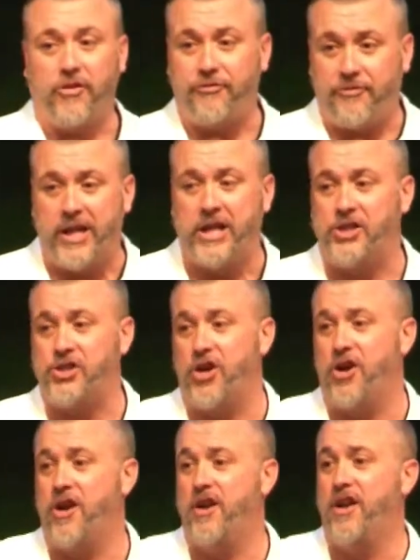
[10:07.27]

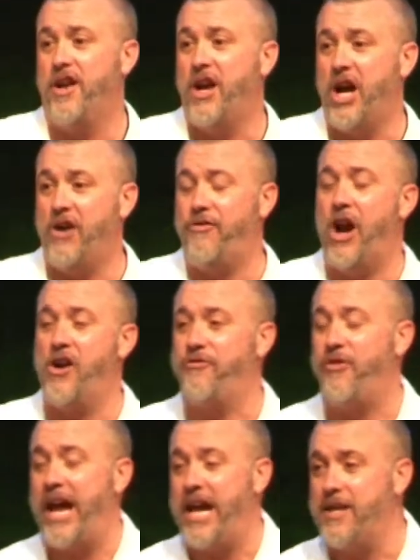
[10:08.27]
finisher of our
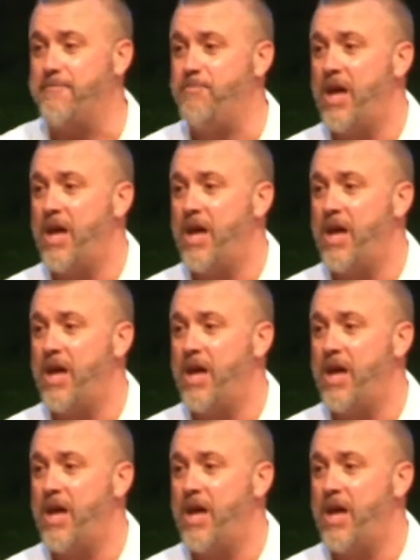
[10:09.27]
faith.